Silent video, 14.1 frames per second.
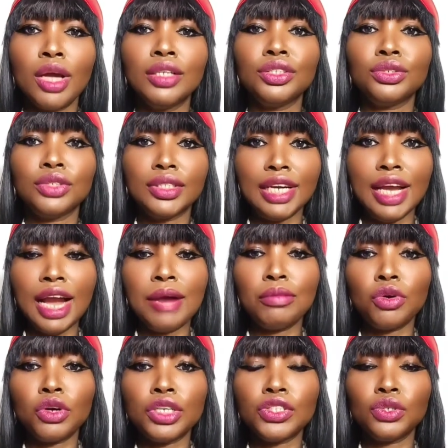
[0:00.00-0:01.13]
Today I'm
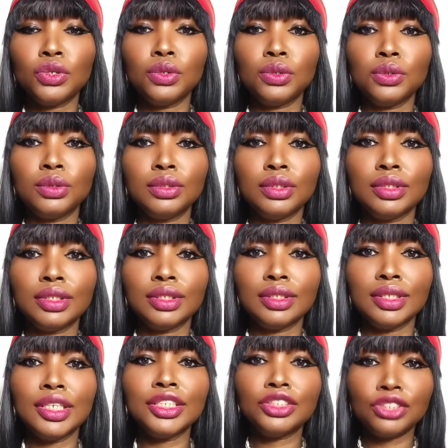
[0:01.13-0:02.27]
going to
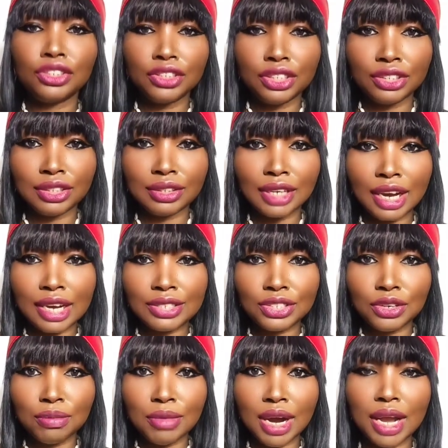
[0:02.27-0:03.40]
introduce you guys
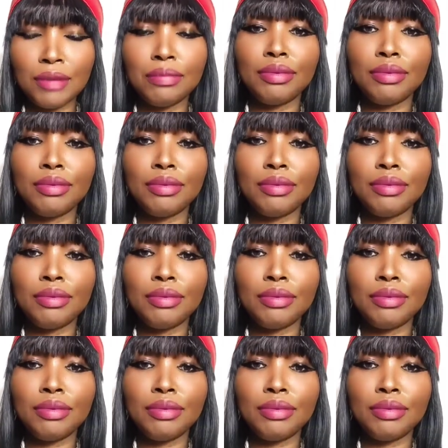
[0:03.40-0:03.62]
to my